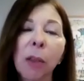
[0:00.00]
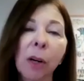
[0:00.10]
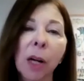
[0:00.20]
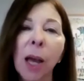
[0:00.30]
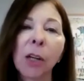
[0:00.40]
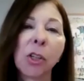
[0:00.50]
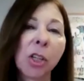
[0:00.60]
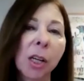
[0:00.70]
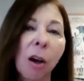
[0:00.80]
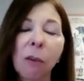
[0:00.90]
or not
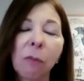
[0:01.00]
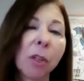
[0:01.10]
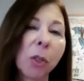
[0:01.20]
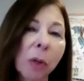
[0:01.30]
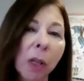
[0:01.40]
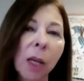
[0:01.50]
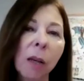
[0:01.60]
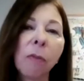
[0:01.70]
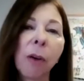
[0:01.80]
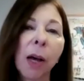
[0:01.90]
she offers
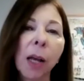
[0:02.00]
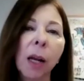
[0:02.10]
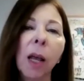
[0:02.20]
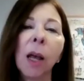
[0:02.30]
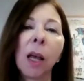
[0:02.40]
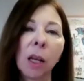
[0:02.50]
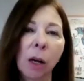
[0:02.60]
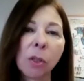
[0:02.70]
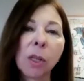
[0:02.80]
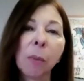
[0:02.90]
relief on,
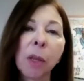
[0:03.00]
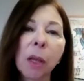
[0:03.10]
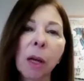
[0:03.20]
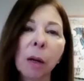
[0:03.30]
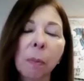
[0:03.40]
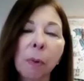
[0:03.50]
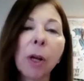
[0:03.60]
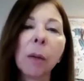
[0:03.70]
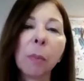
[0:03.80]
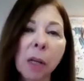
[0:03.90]
some of the
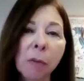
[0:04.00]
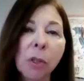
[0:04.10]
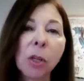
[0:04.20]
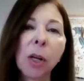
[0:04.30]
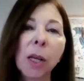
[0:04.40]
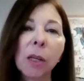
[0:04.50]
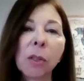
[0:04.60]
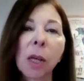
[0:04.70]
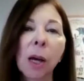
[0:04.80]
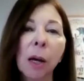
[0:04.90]
prohibitive
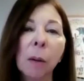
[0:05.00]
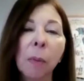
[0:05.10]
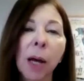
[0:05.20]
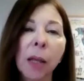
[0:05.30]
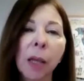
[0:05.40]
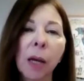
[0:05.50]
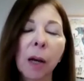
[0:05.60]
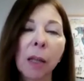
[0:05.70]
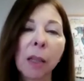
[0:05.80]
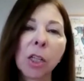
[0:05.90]
duties on
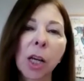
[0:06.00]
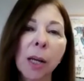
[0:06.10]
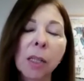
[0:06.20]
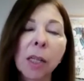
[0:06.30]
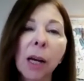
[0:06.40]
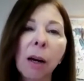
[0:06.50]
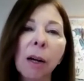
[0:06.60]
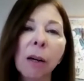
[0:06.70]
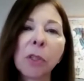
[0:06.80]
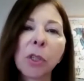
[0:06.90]
the China
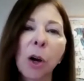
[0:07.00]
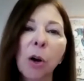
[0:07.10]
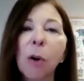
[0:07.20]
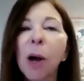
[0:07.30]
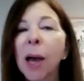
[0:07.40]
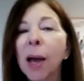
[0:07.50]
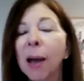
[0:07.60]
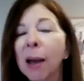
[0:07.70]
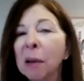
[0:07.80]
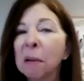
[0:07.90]
tariffs. So,
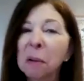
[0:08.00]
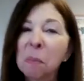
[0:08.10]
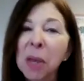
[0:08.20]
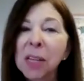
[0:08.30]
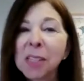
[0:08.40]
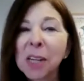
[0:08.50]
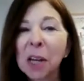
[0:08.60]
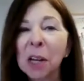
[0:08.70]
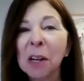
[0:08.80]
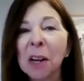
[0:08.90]
based
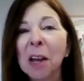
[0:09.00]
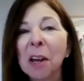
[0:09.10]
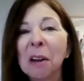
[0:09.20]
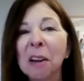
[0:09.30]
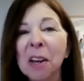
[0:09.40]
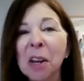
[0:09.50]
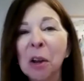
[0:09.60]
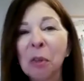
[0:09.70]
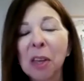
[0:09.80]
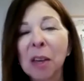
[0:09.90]
on
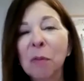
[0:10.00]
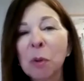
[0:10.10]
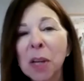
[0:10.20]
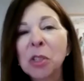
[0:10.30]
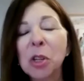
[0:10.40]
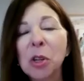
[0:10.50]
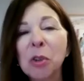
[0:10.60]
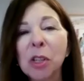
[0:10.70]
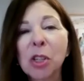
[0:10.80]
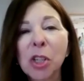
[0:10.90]
the information you
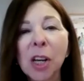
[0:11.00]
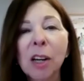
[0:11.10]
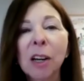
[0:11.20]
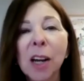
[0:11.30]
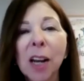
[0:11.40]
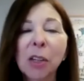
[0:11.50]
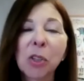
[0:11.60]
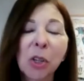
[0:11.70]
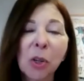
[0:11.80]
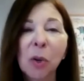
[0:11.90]
just shared as
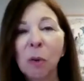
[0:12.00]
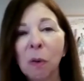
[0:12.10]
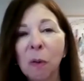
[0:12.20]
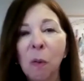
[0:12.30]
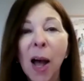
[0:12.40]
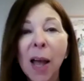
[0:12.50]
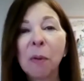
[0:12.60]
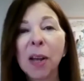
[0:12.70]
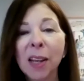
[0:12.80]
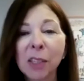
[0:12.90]
to why
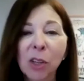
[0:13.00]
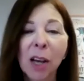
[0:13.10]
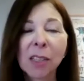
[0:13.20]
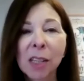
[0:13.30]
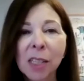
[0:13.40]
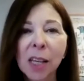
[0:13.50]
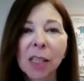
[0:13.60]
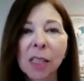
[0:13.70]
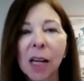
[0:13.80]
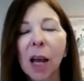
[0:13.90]
we saw
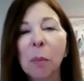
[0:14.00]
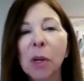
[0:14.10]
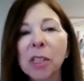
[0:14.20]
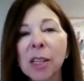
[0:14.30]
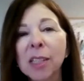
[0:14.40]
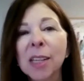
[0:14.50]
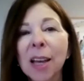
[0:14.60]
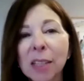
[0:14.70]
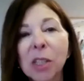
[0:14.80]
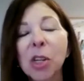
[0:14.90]
success and how much
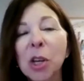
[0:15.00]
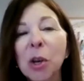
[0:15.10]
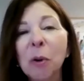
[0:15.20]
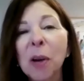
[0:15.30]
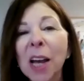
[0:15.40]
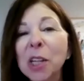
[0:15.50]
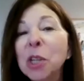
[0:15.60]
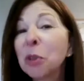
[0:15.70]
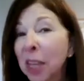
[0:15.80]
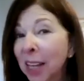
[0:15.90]
success, do
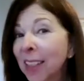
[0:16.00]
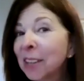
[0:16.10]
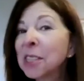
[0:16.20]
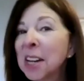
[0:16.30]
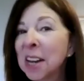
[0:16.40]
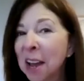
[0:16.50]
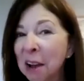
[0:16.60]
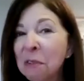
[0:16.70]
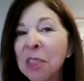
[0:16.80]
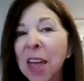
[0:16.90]
you think there's
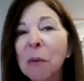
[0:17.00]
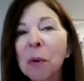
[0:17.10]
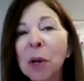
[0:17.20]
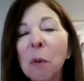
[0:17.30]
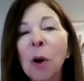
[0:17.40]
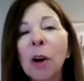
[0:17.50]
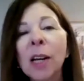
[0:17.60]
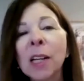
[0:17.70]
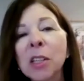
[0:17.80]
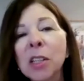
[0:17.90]
enough that will
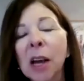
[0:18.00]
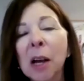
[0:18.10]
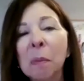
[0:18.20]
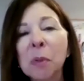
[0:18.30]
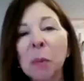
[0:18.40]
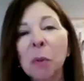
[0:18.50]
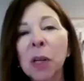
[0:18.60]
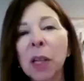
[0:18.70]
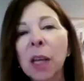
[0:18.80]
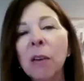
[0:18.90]
warrant some
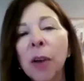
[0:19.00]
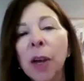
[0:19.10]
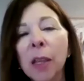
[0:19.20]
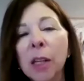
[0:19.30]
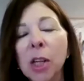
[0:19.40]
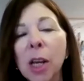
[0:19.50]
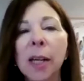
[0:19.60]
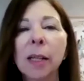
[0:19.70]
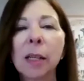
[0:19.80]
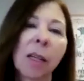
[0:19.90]
relief on the
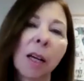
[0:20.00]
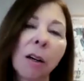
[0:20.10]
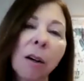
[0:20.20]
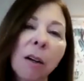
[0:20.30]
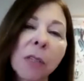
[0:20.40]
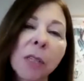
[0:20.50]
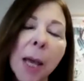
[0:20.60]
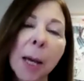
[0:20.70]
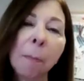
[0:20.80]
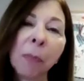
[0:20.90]
China tariffs
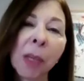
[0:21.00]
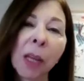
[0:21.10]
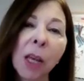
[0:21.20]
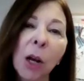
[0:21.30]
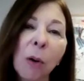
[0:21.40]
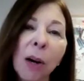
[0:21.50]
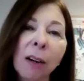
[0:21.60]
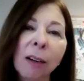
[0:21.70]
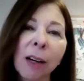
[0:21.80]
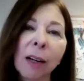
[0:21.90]
that
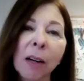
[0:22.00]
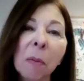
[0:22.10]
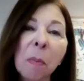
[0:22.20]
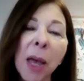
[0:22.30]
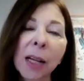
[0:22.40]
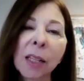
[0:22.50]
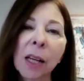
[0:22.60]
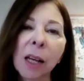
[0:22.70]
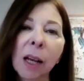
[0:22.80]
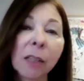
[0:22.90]
are
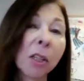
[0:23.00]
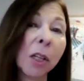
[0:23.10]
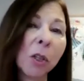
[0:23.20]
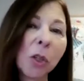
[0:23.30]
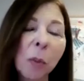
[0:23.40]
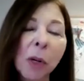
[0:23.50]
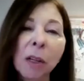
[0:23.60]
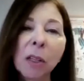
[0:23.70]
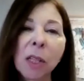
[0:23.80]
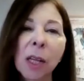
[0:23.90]
impacting us
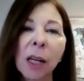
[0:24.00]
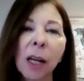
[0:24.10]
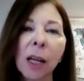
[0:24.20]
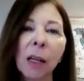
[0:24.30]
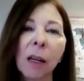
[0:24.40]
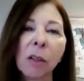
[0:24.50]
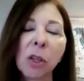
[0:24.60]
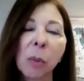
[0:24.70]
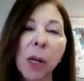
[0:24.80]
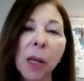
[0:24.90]
consumers and
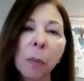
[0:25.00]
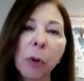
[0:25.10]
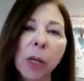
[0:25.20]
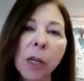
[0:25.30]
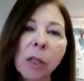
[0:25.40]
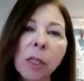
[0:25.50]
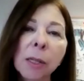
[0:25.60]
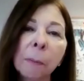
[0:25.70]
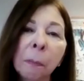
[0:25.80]
so many importers?